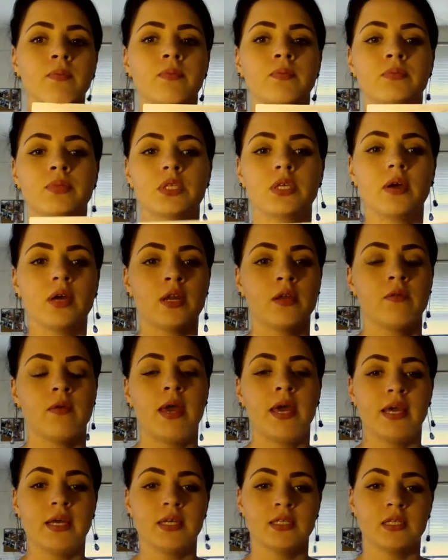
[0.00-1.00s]
So
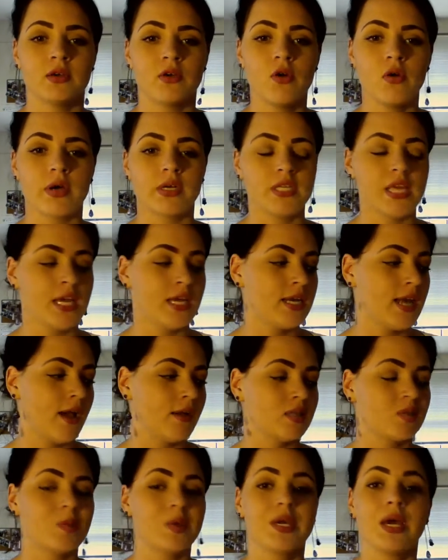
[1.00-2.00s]
anyways, of course,
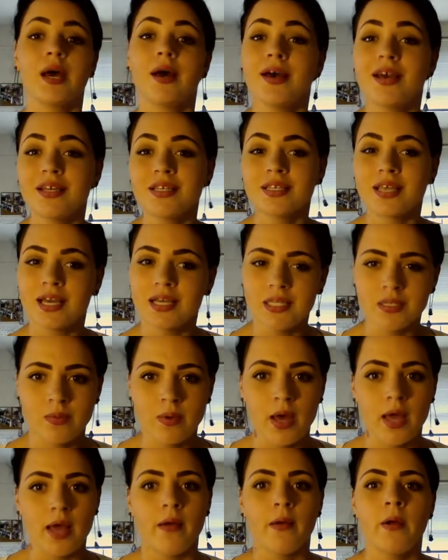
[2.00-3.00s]
handouts, because guess
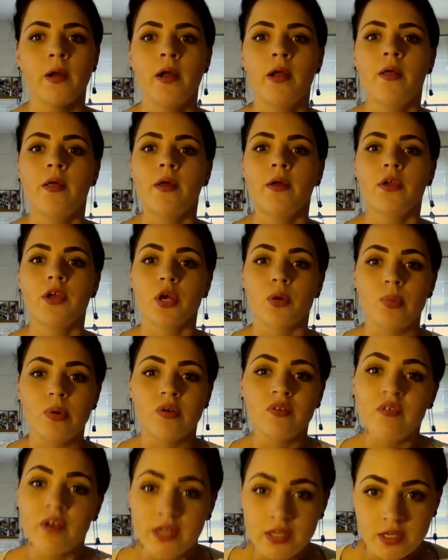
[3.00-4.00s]
what? Your
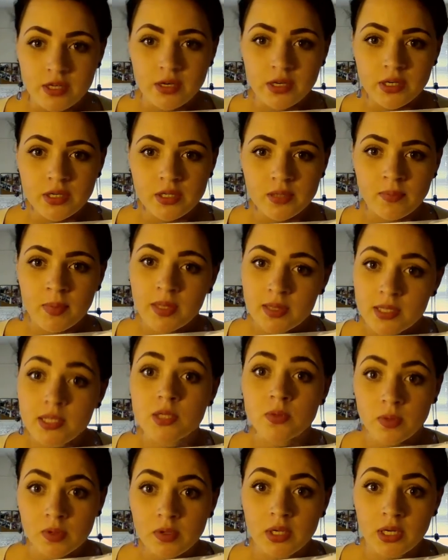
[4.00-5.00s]
professors make
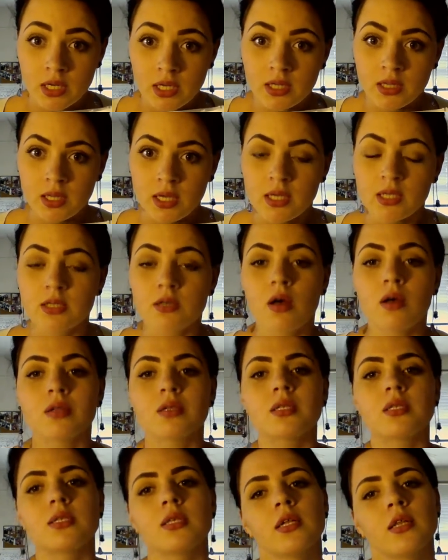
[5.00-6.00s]
these really neat things
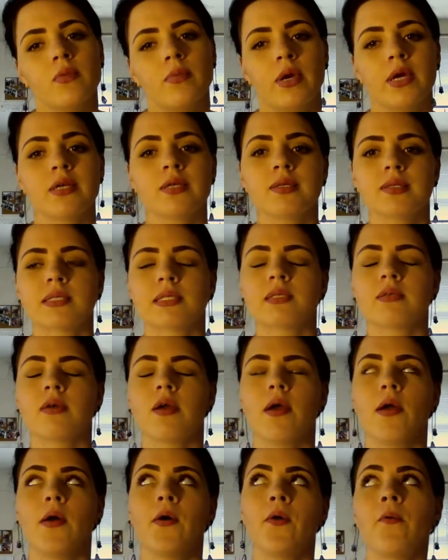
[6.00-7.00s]
called syllabus.
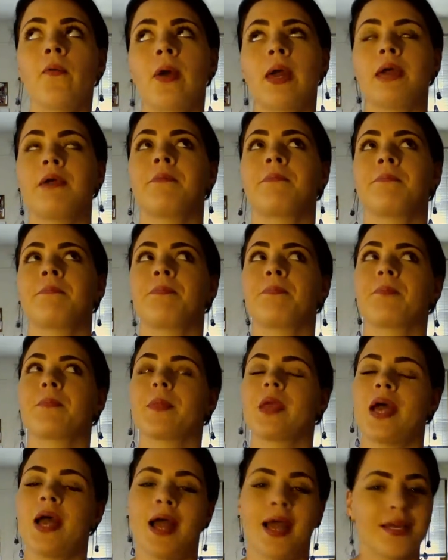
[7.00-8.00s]
Oh wait,
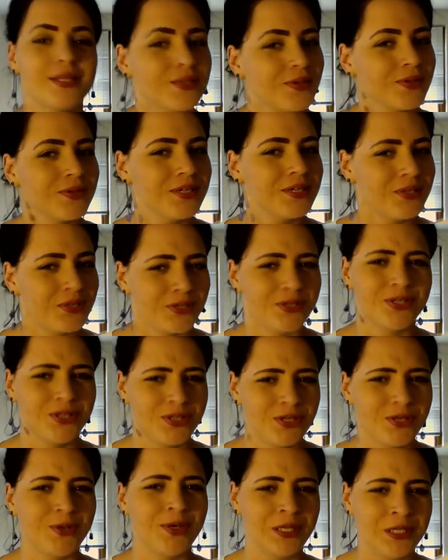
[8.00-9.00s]
high school teachers
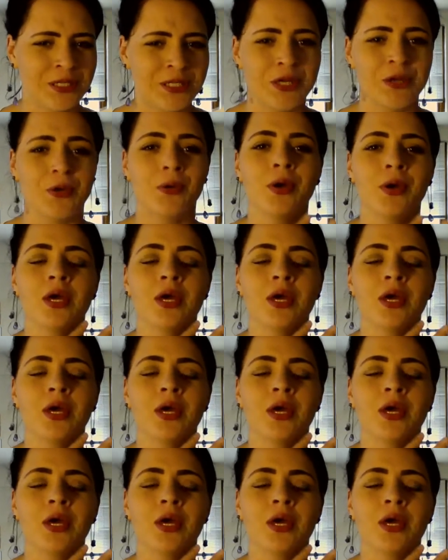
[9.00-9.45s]
do it too.